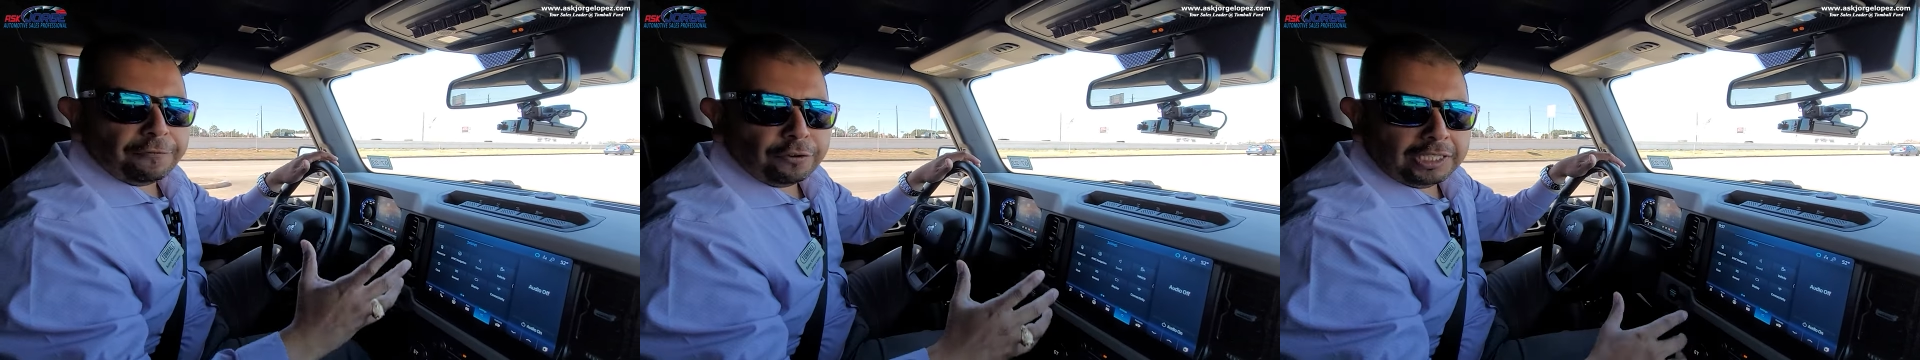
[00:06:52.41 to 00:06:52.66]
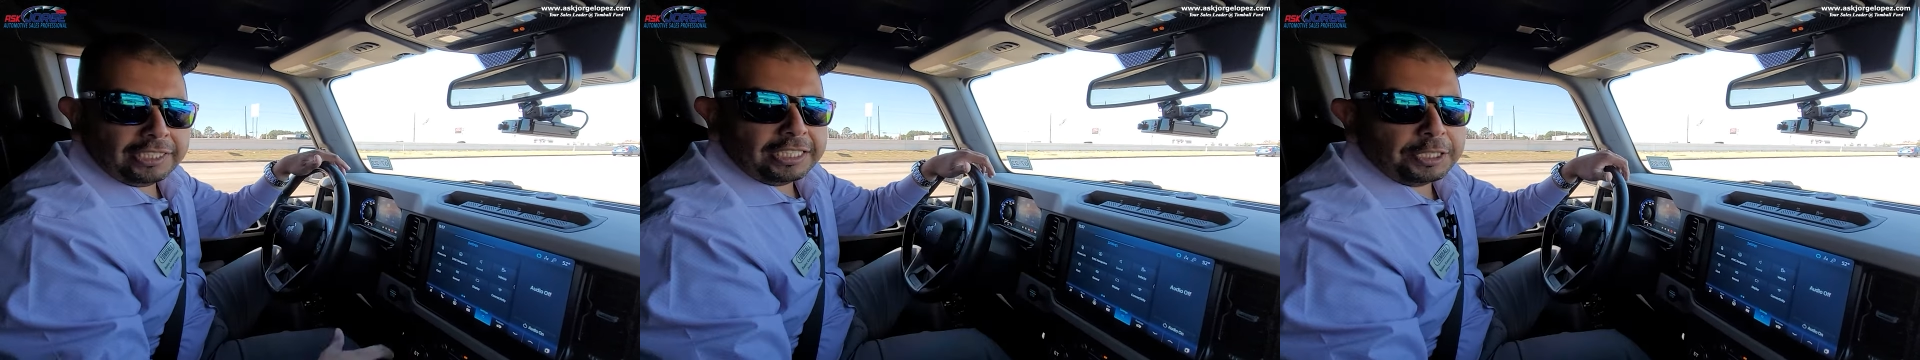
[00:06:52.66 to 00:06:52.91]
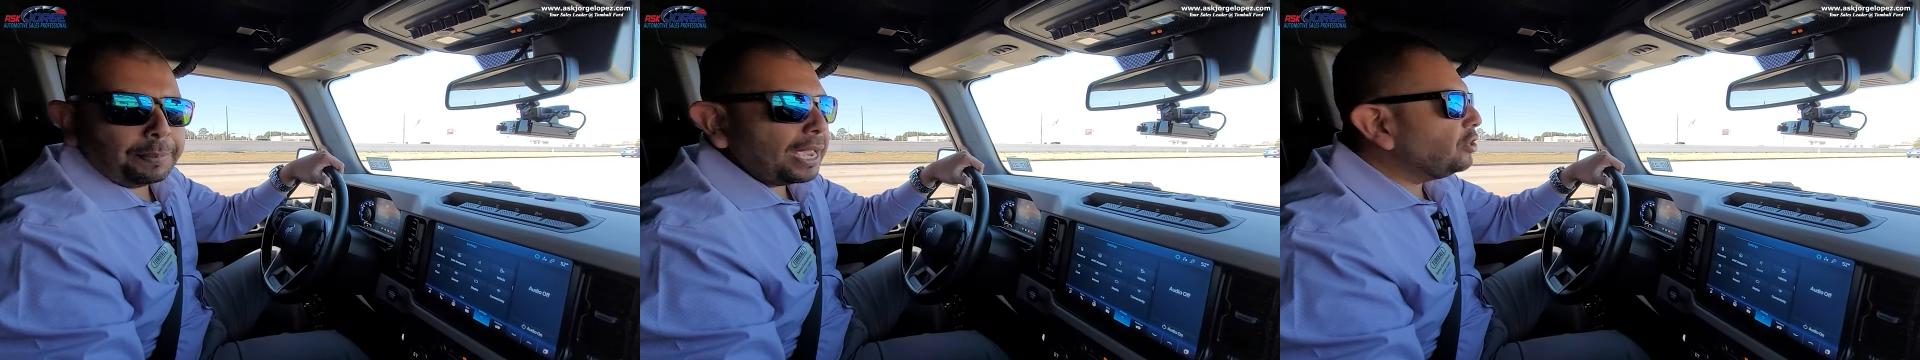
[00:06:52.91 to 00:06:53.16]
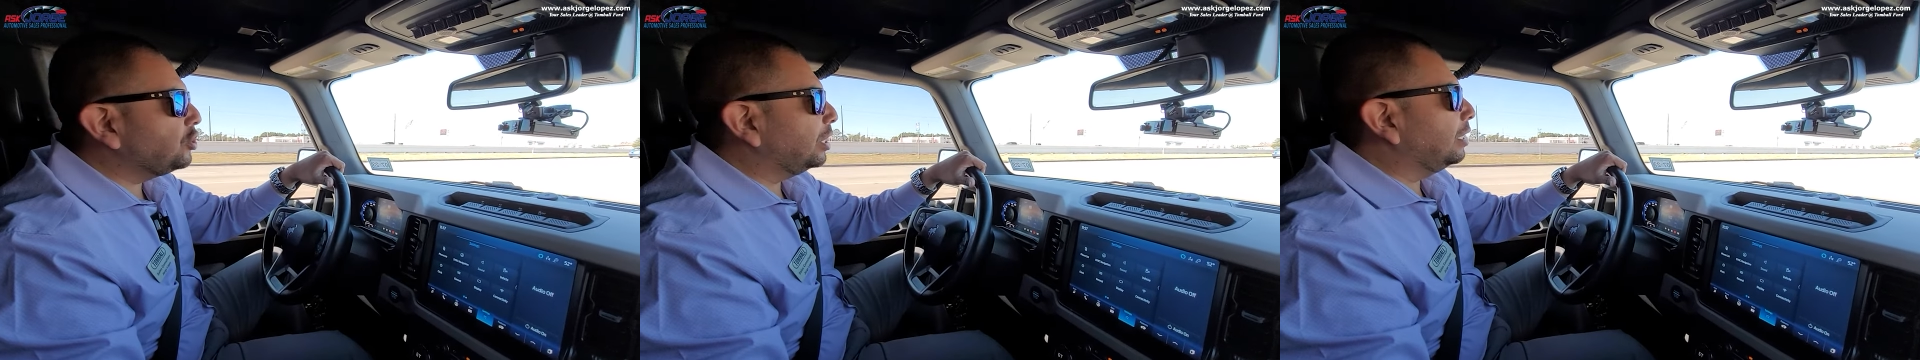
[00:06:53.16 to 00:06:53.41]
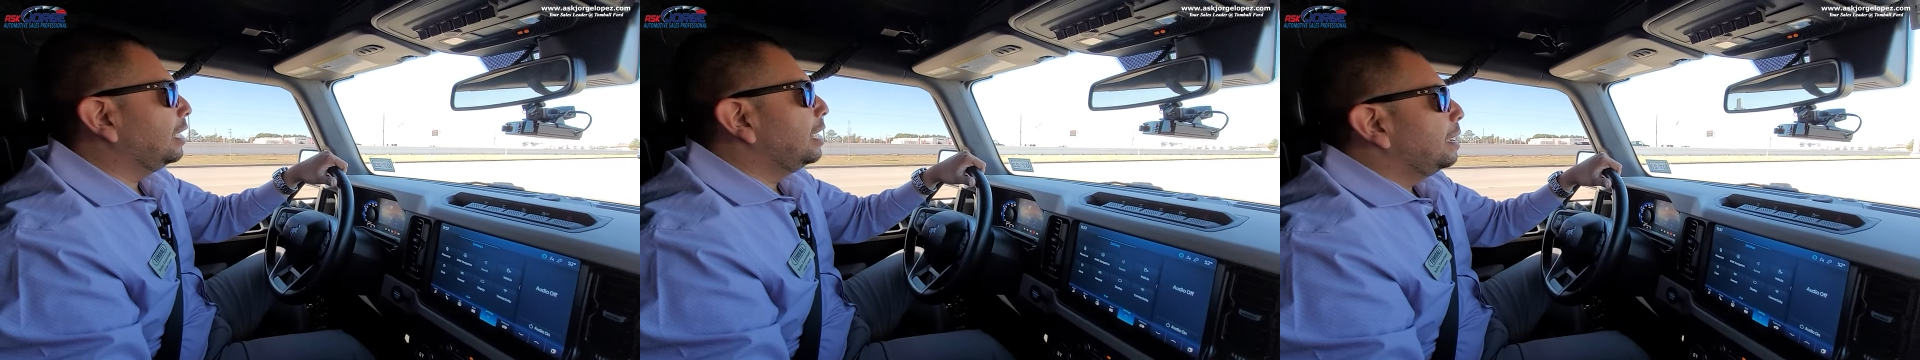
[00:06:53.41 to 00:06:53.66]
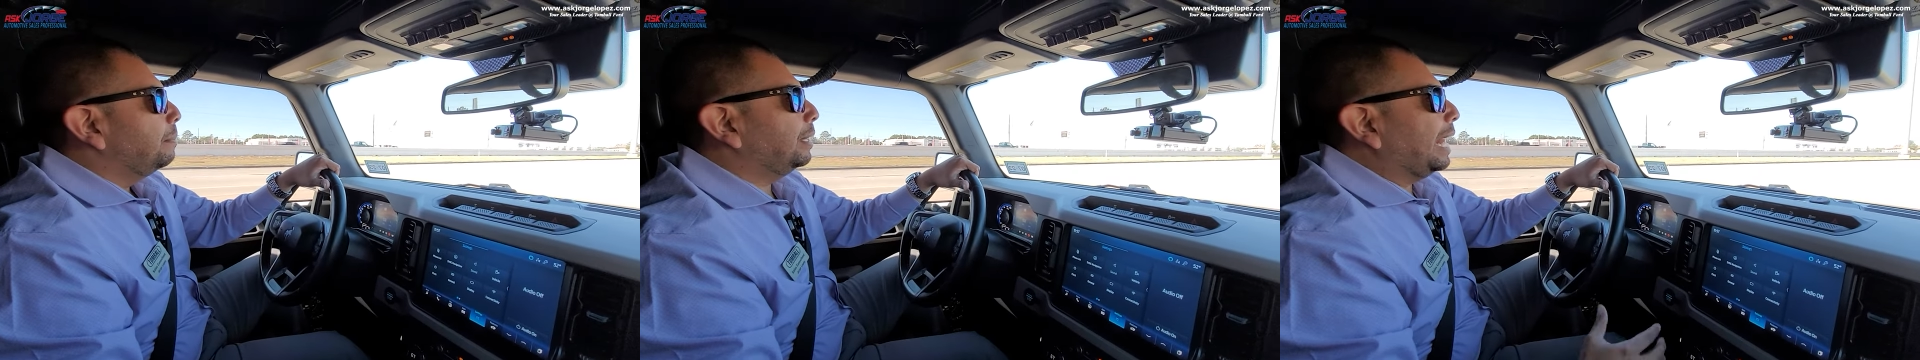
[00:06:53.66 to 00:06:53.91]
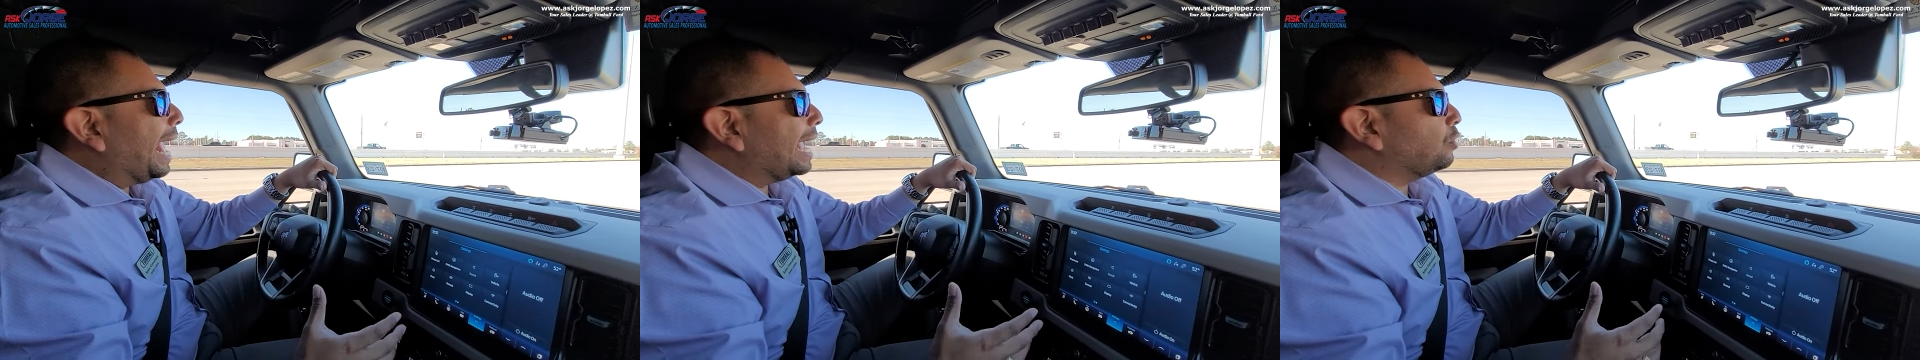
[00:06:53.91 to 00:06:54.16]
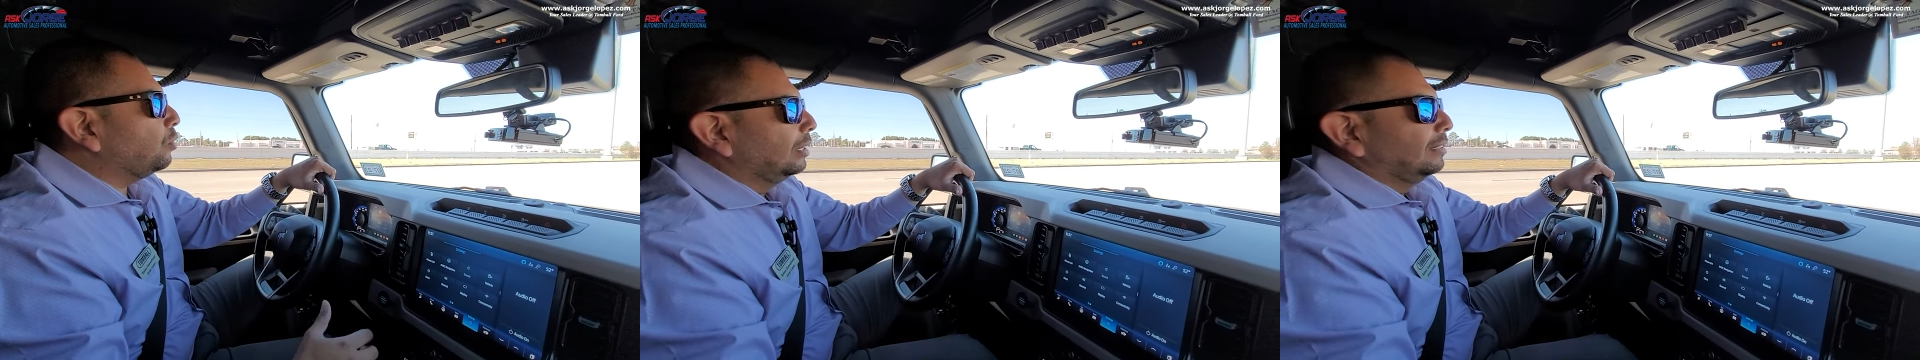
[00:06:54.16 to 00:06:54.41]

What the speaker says: front suspension, but heck,